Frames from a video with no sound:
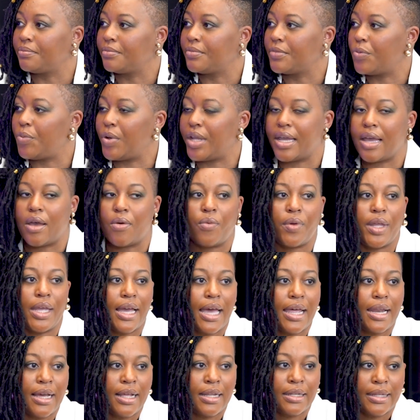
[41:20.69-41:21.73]
We
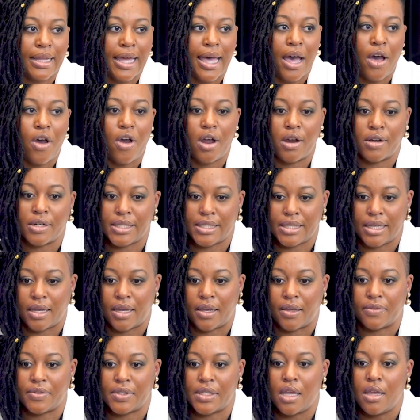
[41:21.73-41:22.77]
got to allow
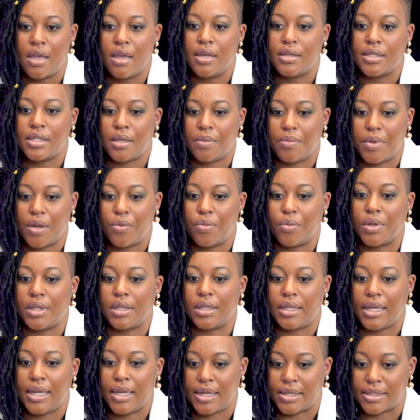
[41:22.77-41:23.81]
ourselves to be
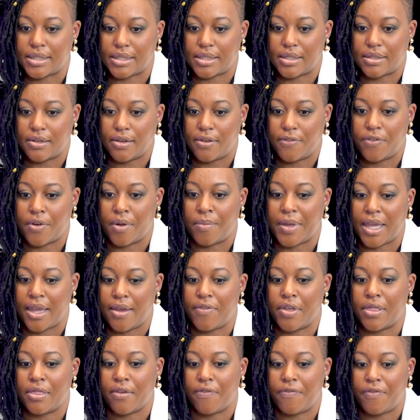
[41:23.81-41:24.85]
released from
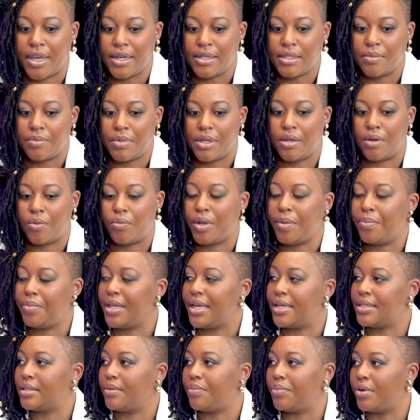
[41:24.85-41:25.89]
even the victimhood we
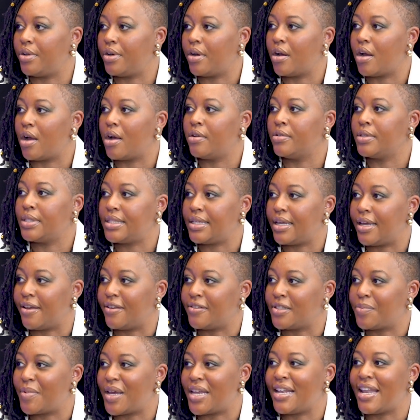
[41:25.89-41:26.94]
place upon our own
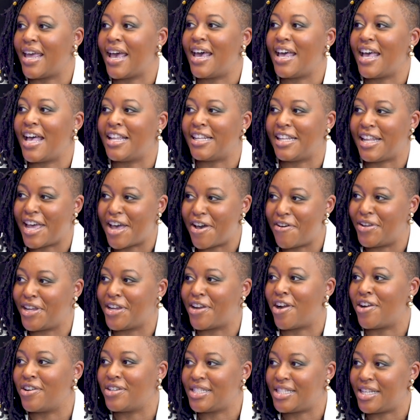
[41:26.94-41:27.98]
selves by not allowing
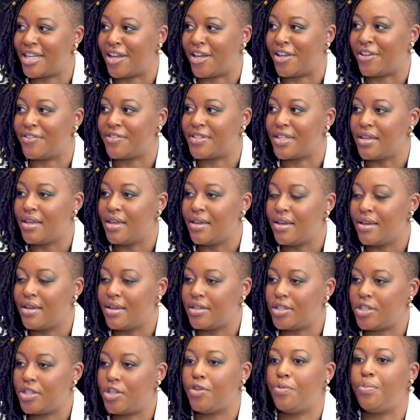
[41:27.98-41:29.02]
ourselves
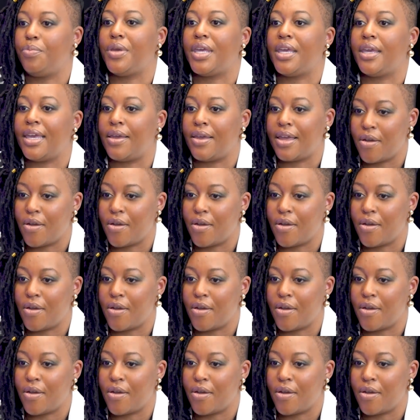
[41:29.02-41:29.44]
to be